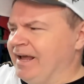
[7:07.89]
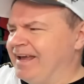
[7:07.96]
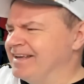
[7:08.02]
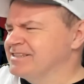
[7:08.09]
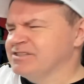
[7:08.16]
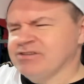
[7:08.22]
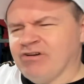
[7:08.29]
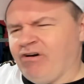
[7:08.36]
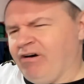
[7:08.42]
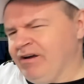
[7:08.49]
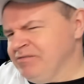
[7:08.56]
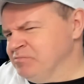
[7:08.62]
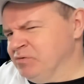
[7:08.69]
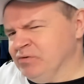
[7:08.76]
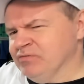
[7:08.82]
It's an
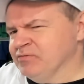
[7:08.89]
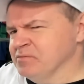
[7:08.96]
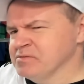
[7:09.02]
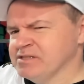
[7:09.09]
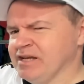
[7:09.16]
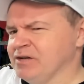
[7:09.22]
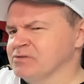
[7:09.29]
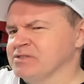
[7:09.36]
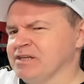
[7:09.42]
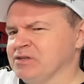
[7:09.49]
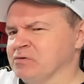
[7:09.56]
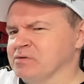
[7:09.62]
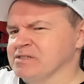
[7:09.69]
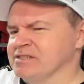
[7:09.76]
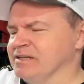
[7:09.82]
odd move from San Jose,
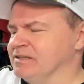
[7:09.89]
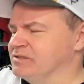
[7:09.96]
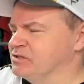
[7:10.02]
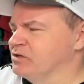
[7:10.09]
though, isn't it?